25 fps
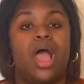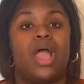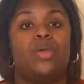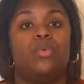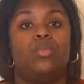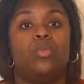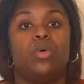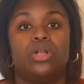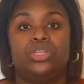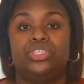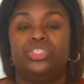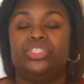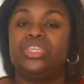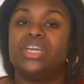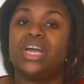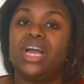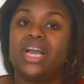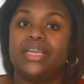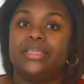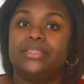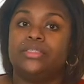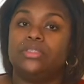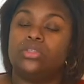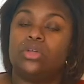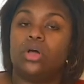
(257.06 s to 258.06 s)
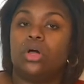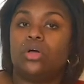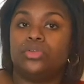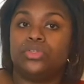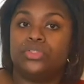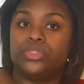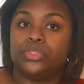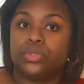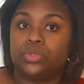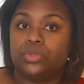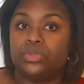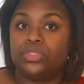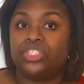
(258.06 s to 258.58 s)
want you guys to
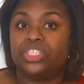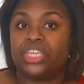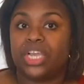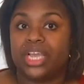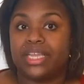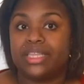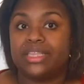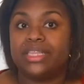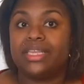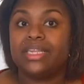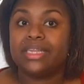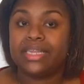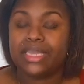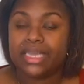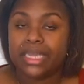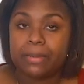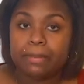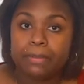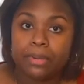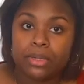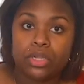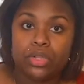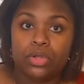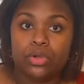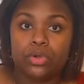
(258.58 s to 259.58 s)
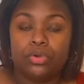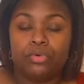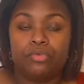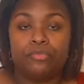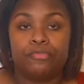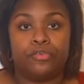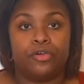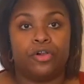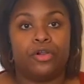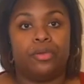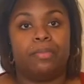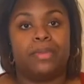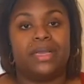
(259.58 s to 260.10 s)
also check the link below
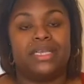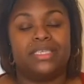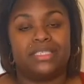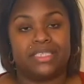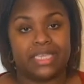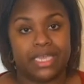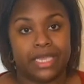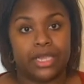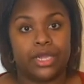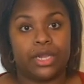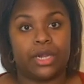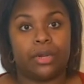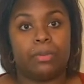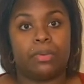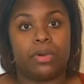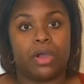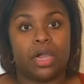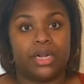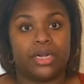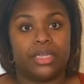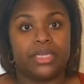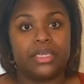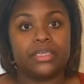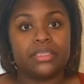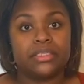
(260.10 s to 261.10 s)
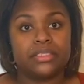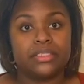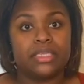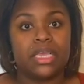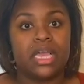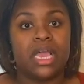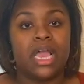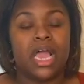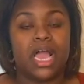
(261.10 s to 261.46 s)
for my skincare products.